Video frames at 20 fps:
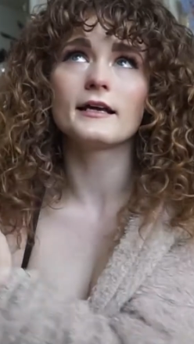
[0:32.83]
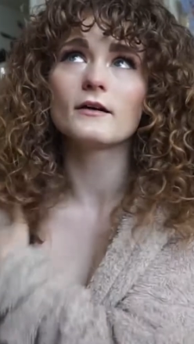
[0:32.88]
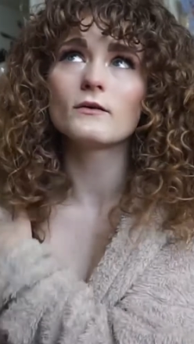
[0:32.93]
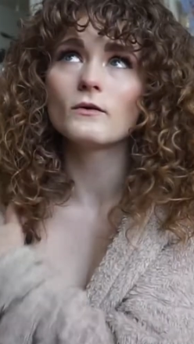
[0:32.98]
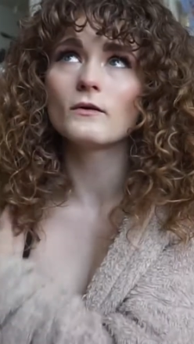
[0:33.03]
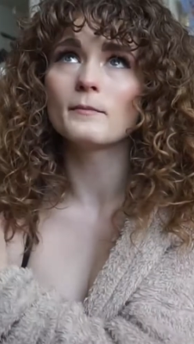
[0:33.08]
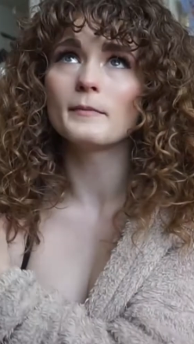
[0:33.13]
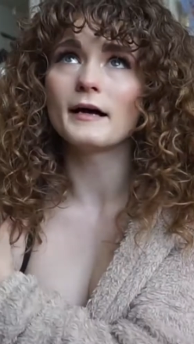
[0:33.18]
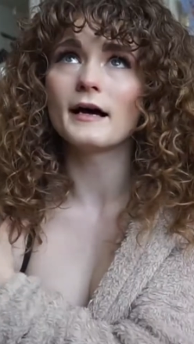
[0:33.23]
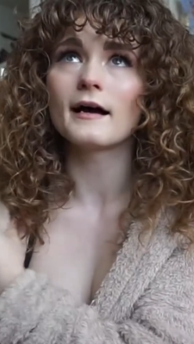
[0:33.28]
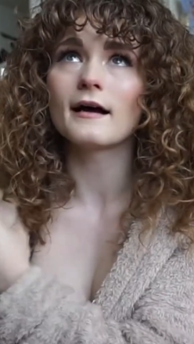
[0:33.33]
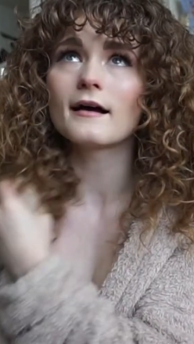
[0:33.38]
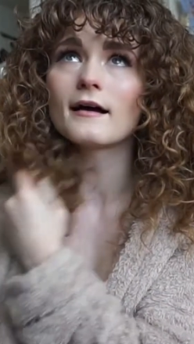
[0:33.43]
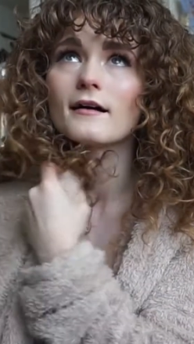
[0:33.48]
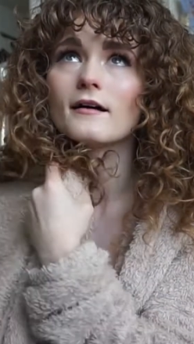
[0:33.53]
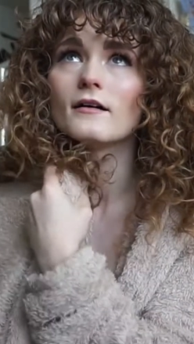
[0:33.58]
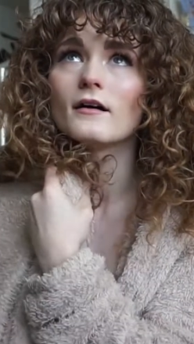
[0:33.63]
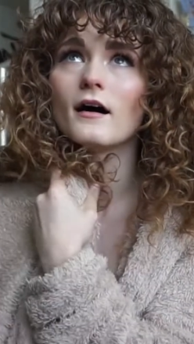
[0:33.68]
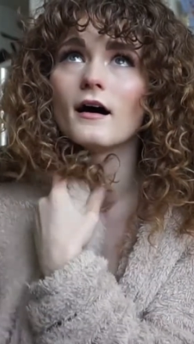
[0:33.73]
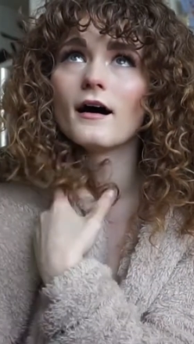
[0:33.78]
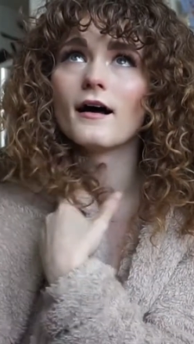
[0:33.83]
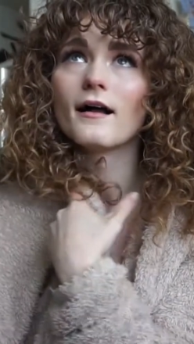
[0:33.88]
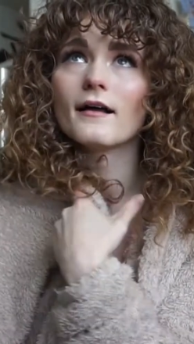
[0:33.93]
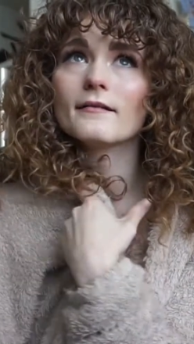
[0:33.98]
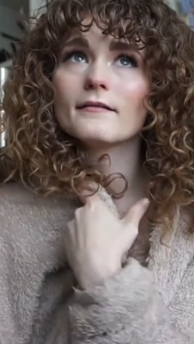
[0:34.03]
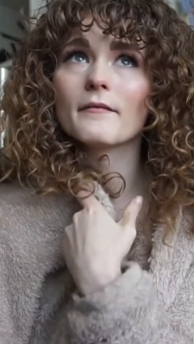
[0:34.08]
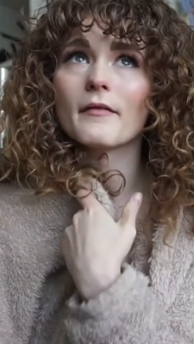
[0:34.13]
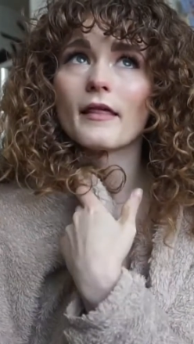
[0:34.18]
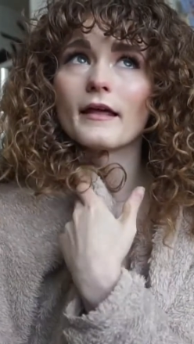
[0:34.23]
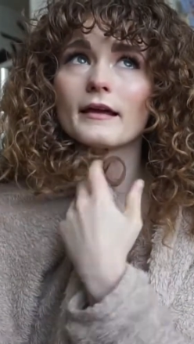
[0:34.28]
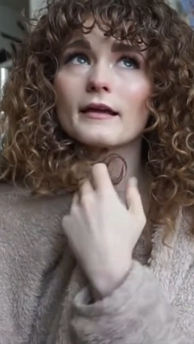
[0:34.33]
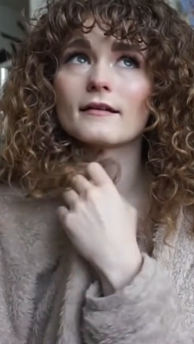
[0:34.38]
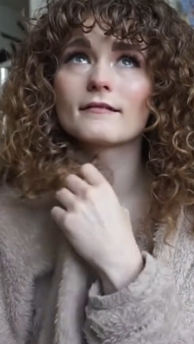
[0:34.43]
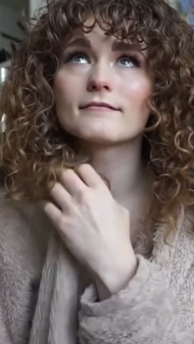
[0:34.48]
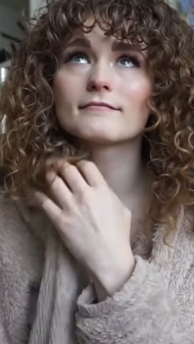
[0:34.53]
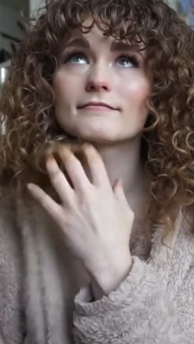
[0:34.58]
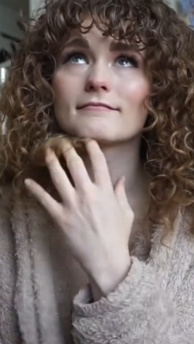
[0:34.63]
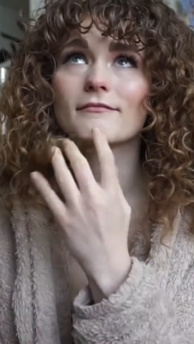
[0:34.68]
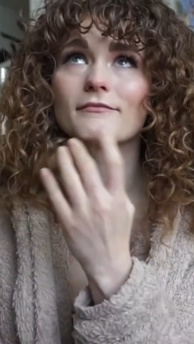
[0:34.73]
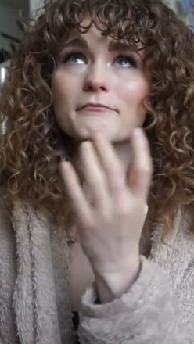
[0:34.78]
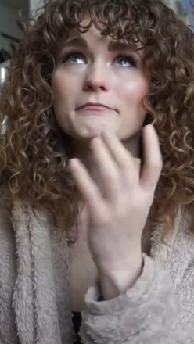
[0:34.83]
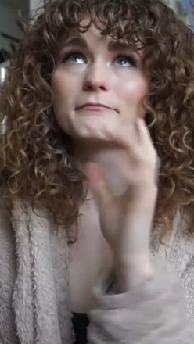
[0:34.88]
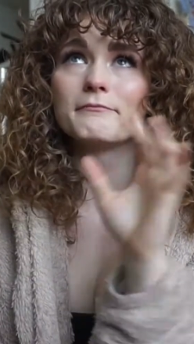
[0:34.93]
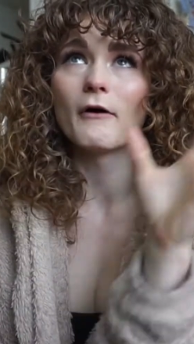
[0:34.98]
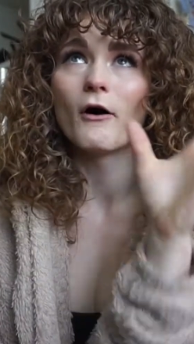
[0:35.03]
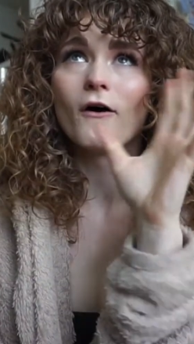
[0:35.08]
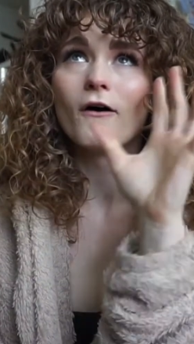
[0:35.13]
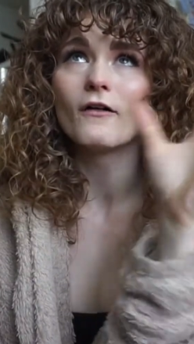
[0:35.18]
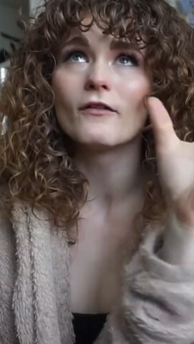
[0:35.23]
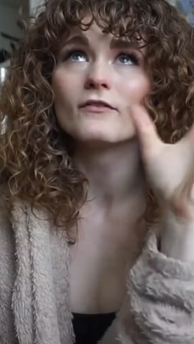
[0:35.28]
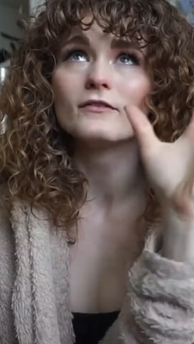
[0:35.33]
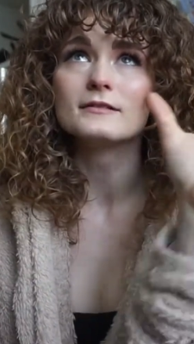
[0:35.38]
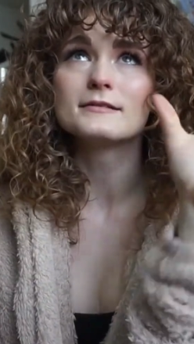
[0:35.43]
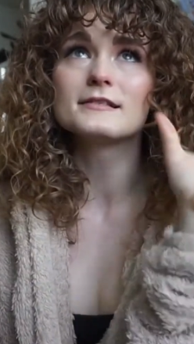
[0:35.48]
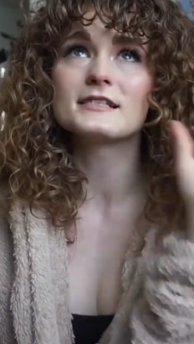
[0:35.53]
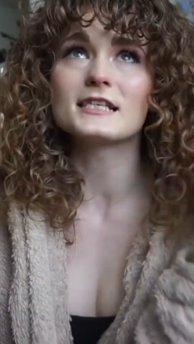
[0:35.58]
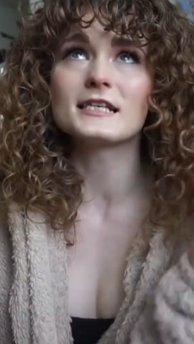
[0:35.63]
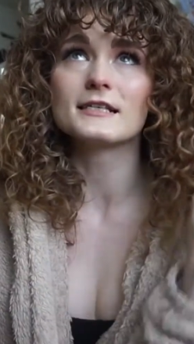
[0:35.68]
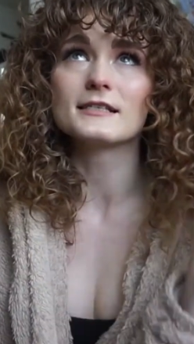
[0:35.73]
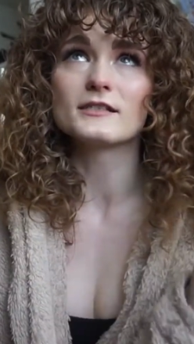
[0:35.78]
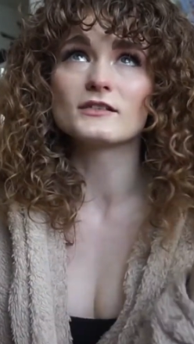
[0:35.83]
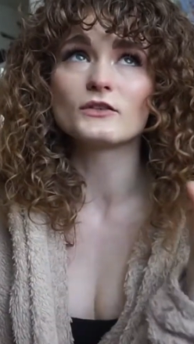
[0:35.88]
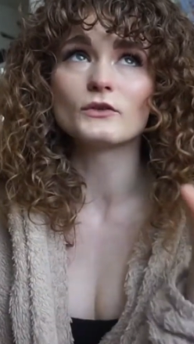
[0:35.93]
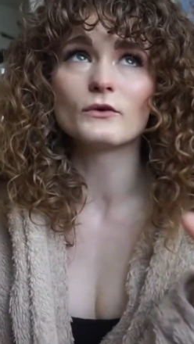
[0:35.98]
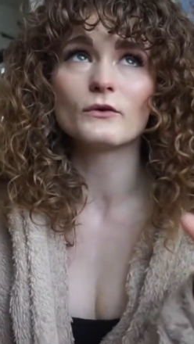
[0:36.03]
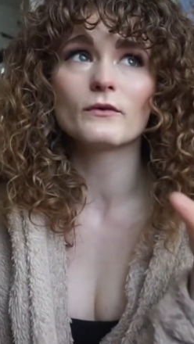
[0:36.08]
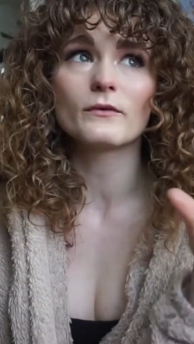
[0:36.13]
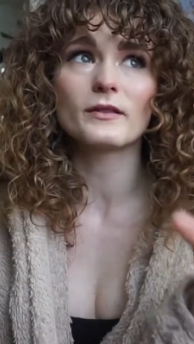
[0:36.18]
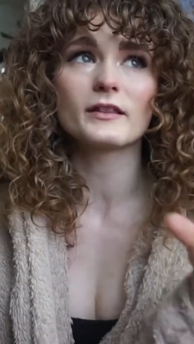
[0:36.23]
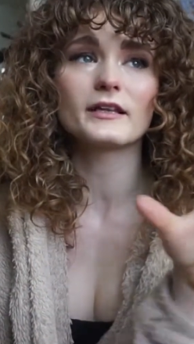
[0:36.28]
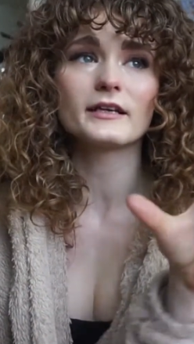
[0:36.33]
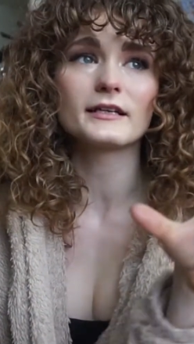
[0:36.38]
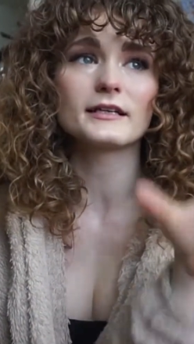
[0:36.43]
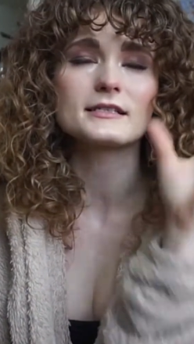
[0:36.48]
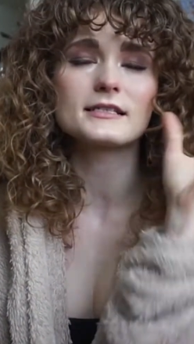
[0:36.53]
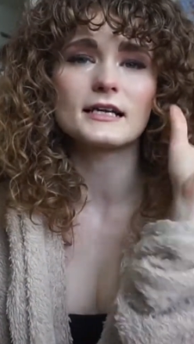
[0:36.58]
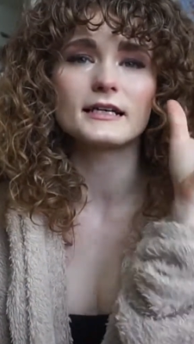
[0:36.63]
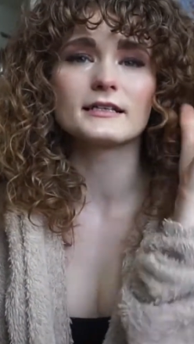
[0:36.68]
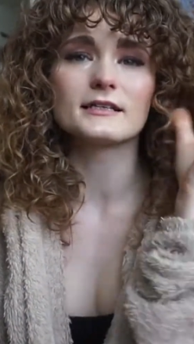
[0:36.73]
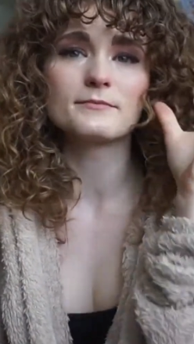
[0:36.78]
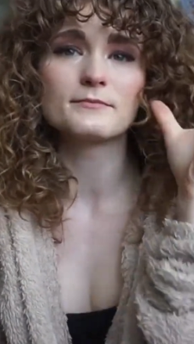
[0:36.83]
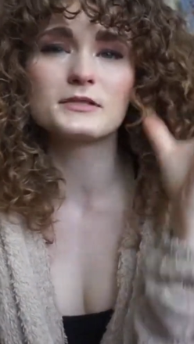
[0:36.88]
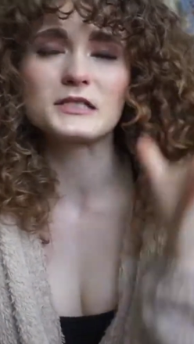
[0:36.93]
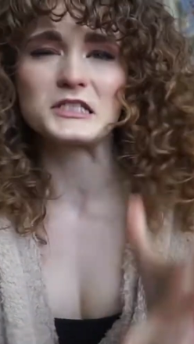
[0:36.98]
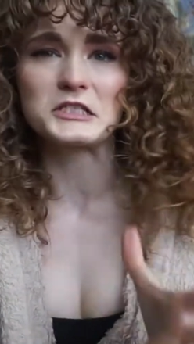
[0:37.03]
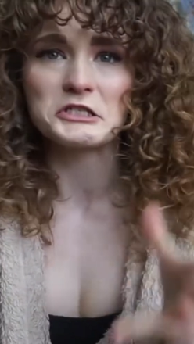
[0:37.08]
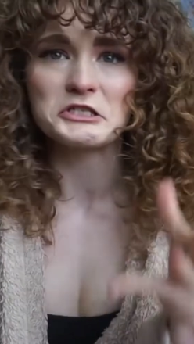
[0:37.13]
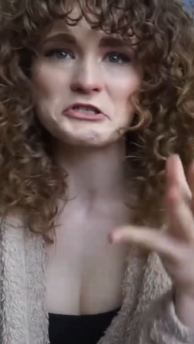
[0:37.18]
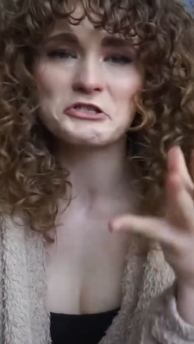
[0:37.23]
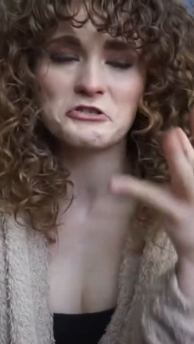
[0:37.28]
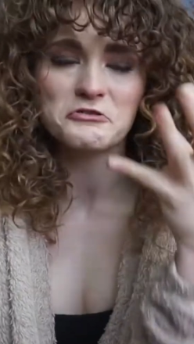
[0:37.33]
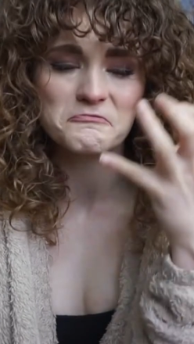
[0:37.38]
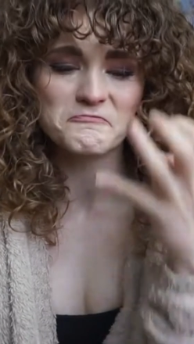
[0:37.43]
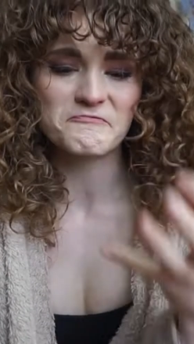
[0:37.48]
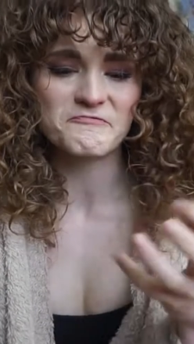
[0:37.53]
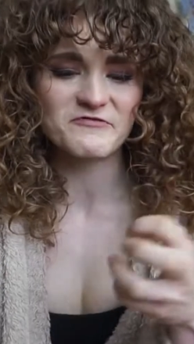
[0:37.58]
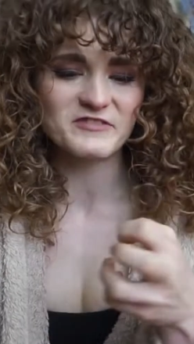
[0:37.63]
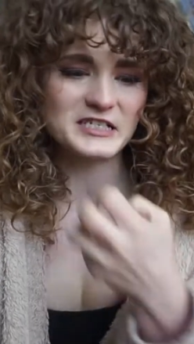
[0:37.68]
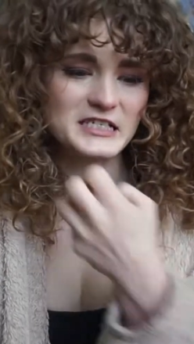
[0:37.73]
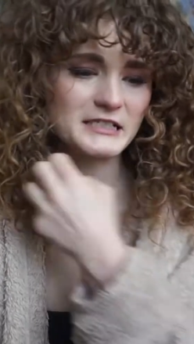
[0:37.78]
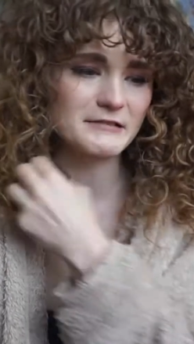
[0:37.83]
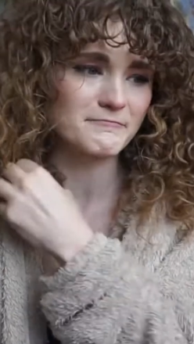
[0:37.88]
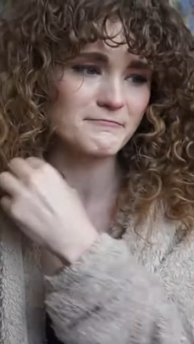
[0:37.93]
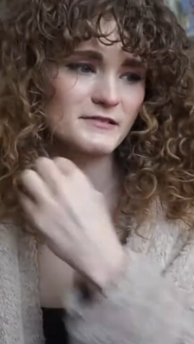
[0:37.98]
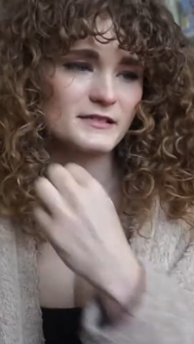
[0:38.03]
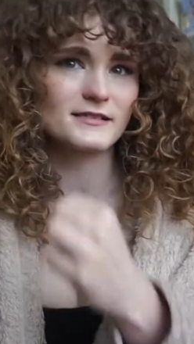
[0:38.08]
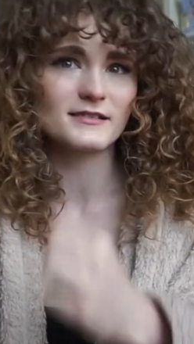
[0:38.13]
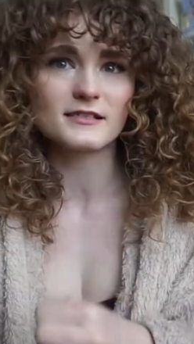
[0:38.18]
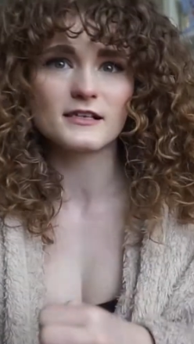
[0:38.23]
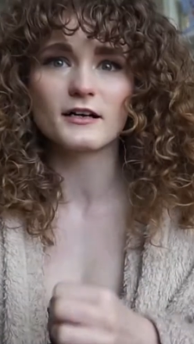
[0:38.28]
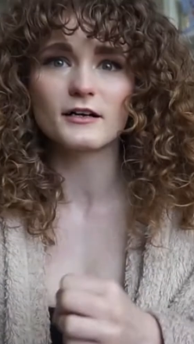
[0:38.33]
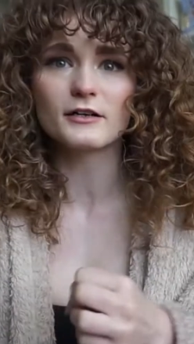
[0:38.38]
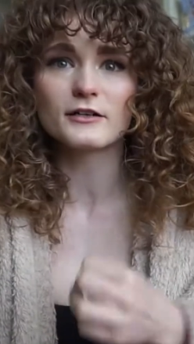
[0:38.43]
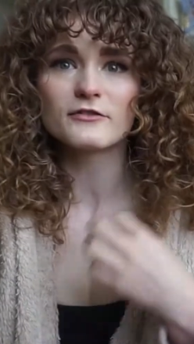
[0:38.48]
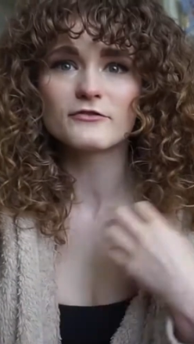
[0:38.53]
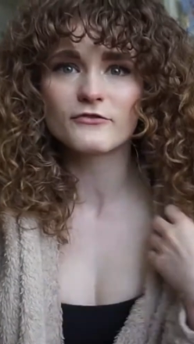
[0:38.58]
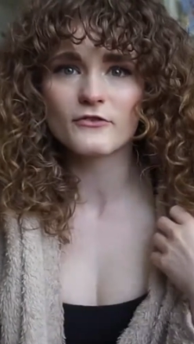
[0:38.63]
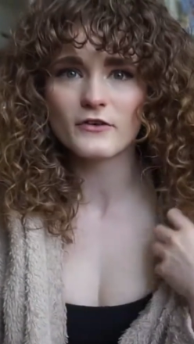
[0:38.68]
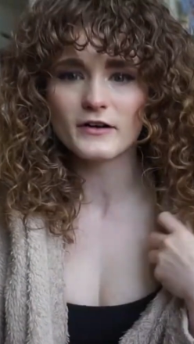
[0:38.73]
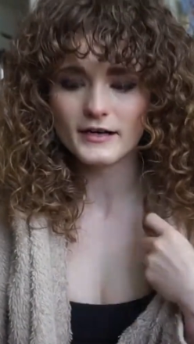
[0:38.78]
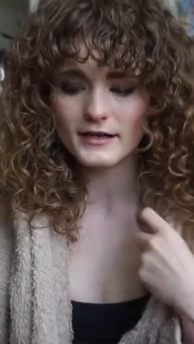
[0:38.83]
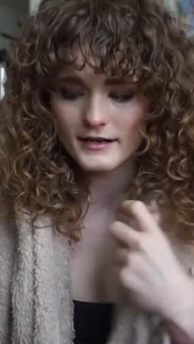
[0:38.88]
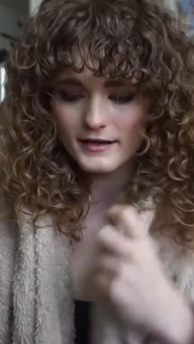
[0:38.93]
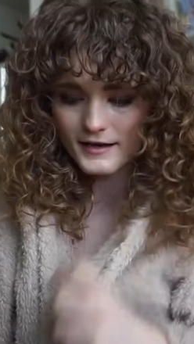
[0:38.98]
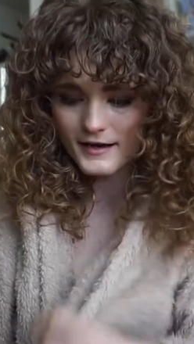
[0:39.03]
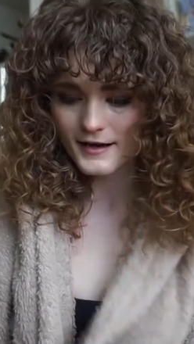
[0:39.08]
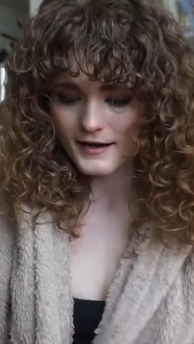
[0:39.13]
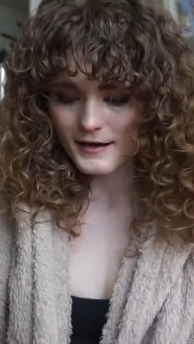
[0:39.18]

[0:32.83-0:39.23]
hold back on like all of the seasonal things. I am such a freaking sucker for it.